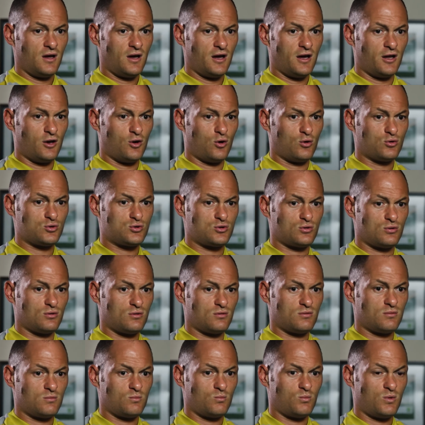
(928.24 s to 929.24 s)
And
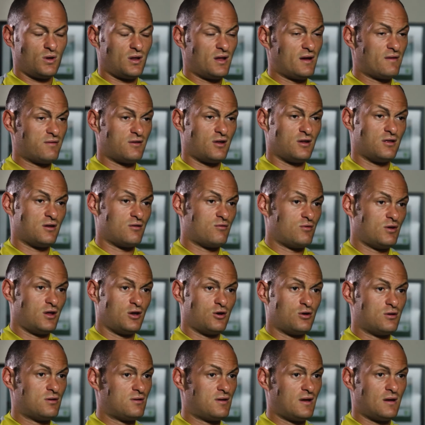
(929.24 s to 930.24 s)
also, we left under
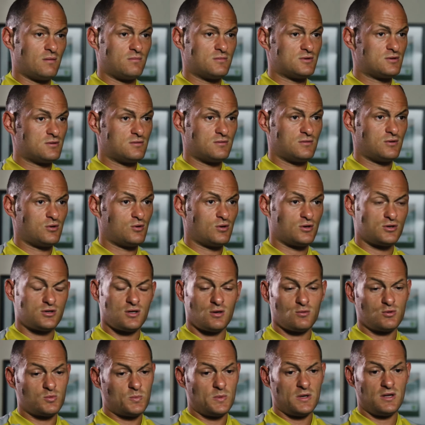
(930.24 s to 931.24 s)
really good terms. You know, I
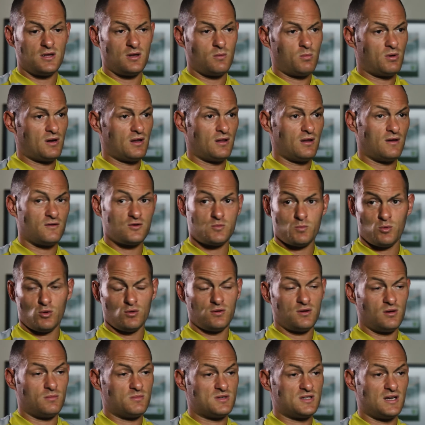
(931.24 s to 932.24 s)
still speak to Bradley, I've
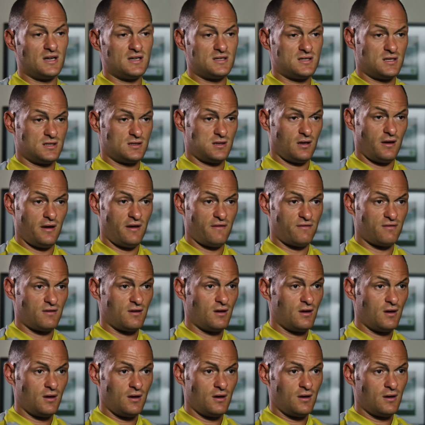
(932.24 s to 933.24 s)
spoke to him since he's left.
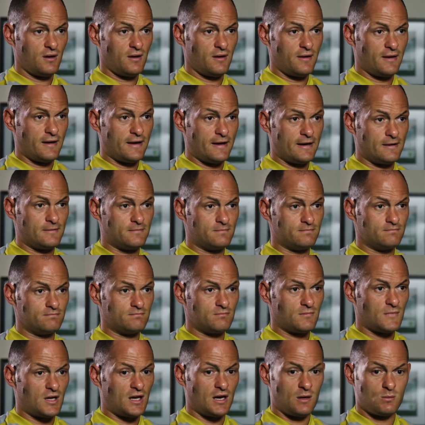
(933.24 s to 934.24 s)

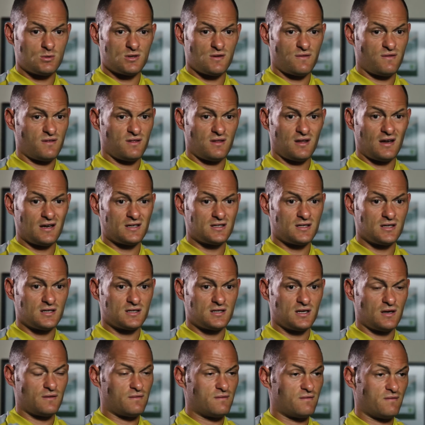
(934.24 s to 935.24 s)
And he was a
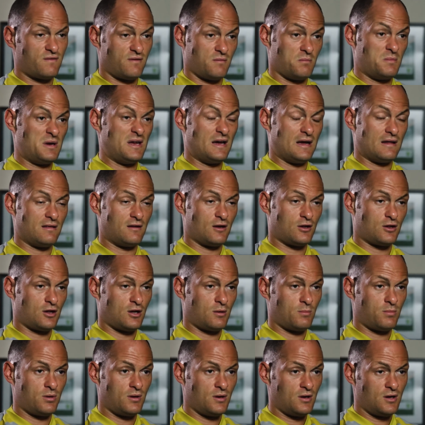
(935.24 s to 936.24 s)
fantastic servant for me and the
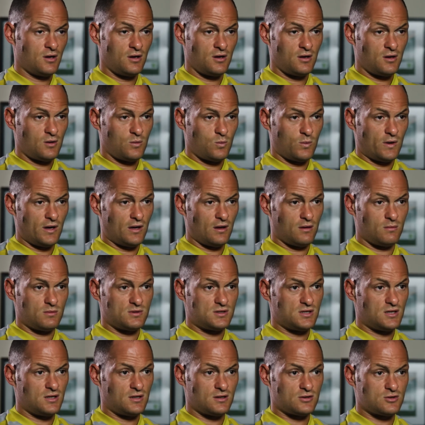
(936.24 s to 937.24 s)
club while he
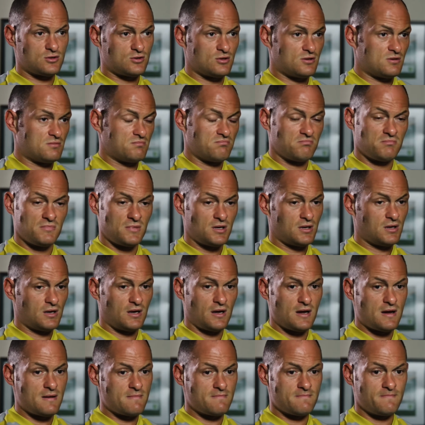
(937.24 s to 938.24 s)
was here. So,
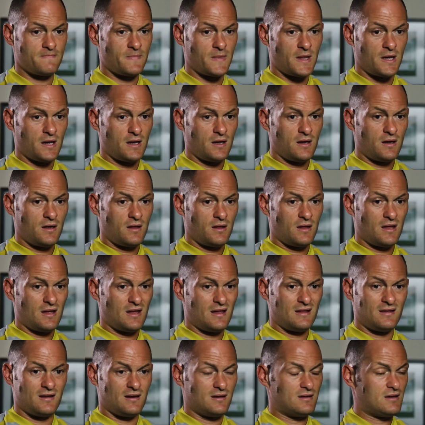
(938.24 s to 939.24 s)
at the
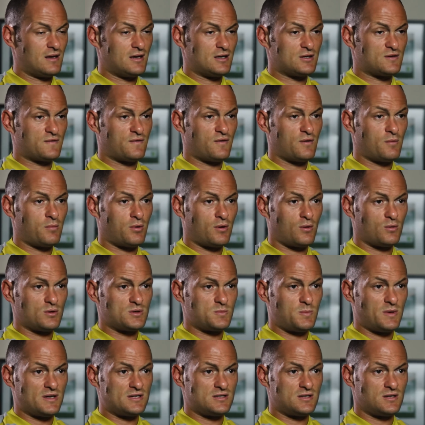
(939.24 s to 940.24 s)
end of the day, it's football,
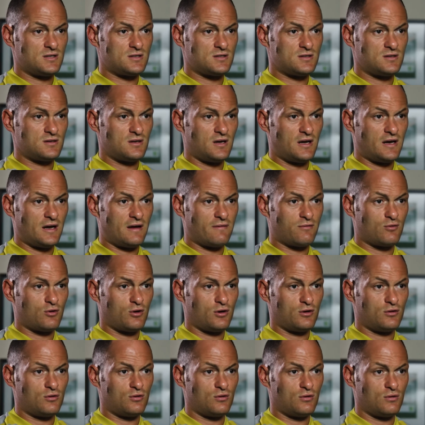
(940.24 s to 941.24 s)
it's business, and I've
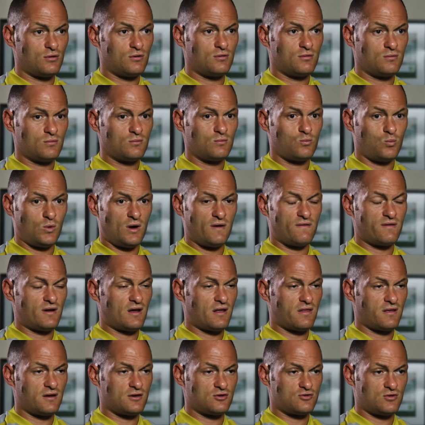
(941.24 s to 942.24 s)
got to do whatever
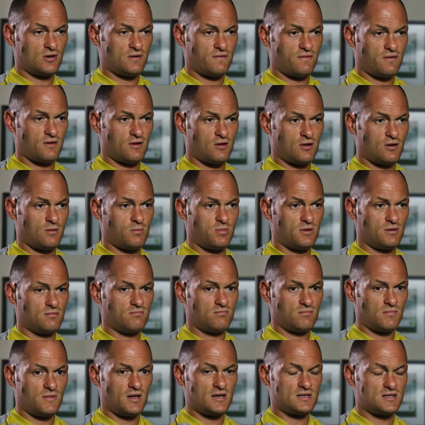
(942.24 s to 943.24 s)
I think's right for the club,
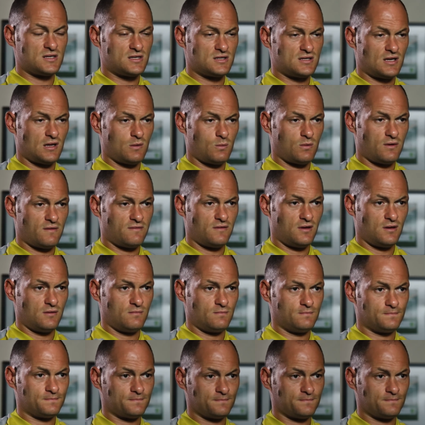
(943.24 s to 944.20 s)
and that's exactly what I've done.